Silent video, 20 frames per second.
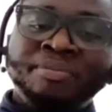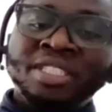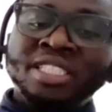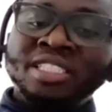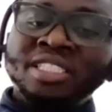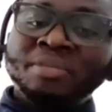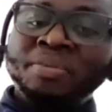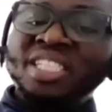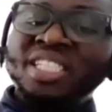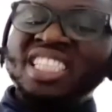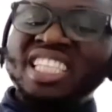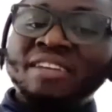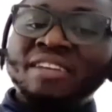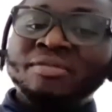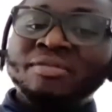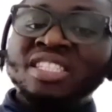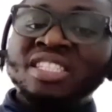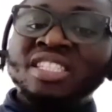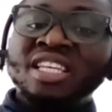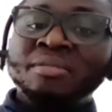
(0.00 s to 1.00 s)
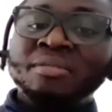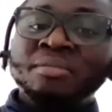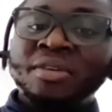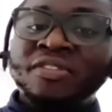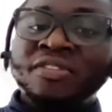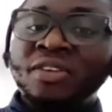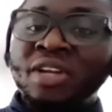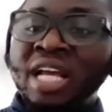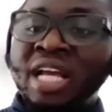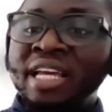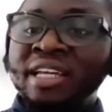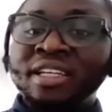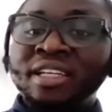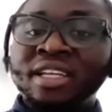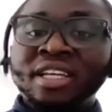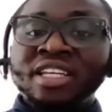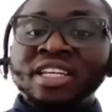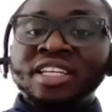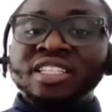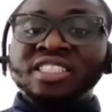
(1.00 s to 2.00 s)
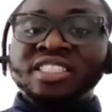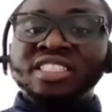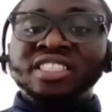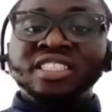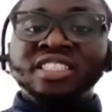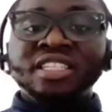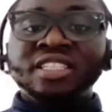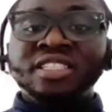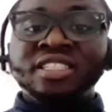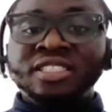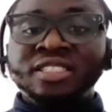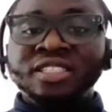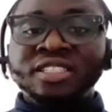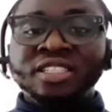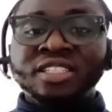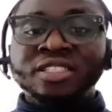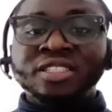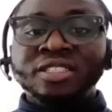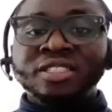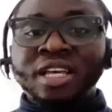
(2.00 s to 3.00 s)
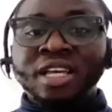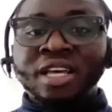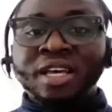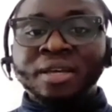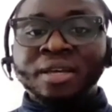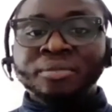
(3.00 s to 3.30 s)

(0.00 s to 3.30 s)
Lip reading: patient have been seeing me for like 6